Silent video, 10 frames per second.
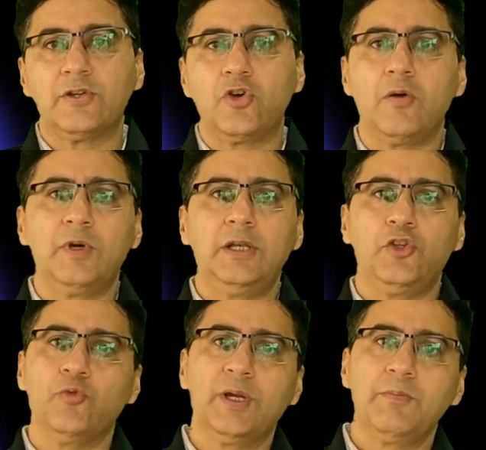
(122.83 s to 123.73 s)
a normal
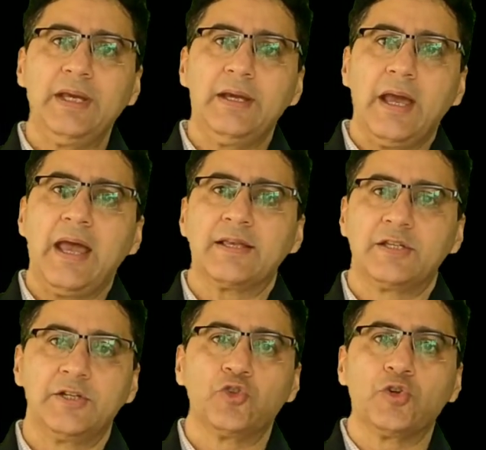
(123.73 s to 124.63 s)
human being has
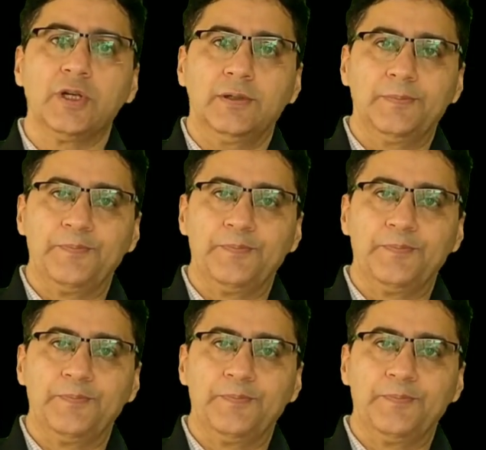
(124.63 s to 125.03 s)
in total.